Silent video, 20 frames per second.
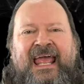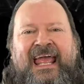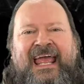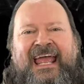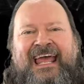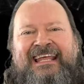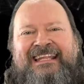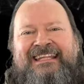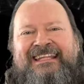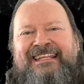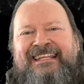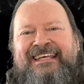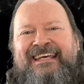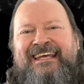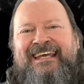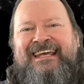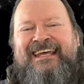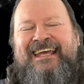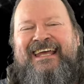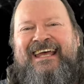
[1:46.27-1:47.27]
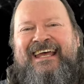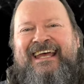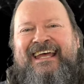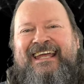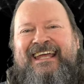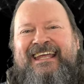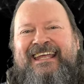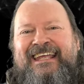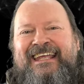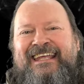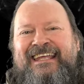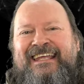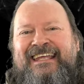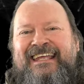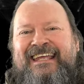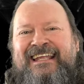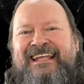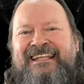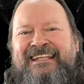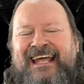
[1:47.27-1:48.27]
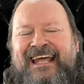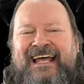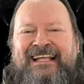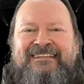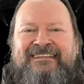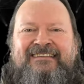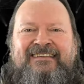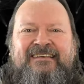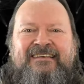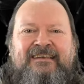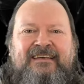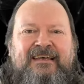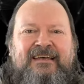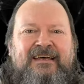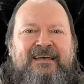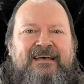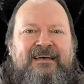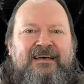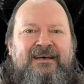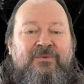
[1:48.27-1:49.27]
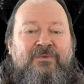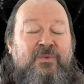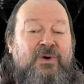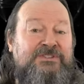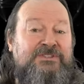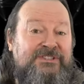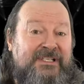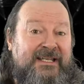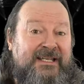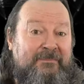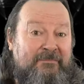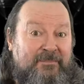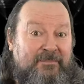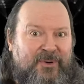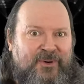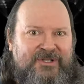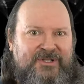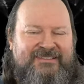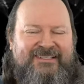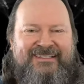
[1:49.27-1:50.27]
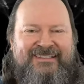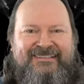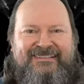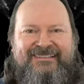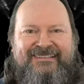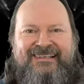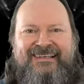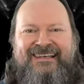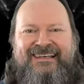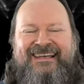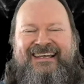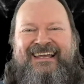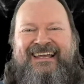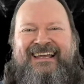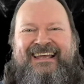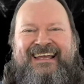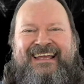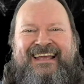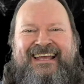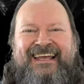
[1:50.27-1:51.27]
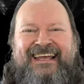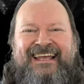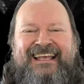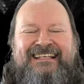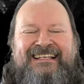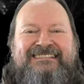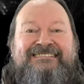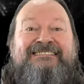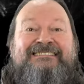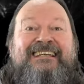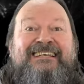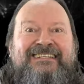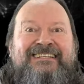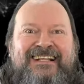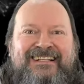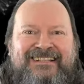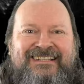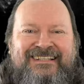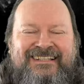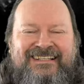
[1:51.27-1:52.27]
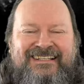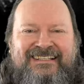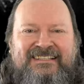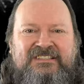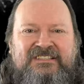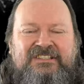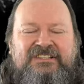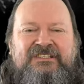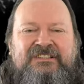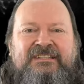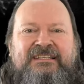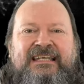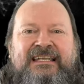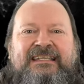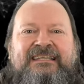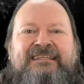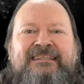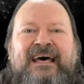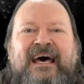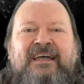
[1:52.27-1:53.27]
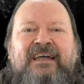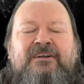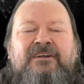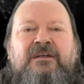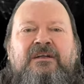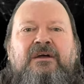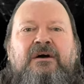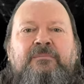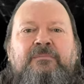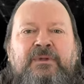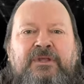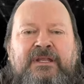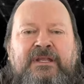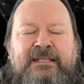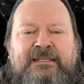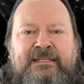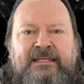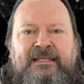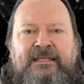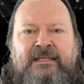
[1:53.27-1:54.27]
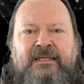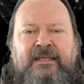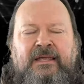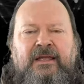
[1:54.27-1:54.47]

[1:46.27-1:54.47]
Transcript: And that was an important signal to the entire community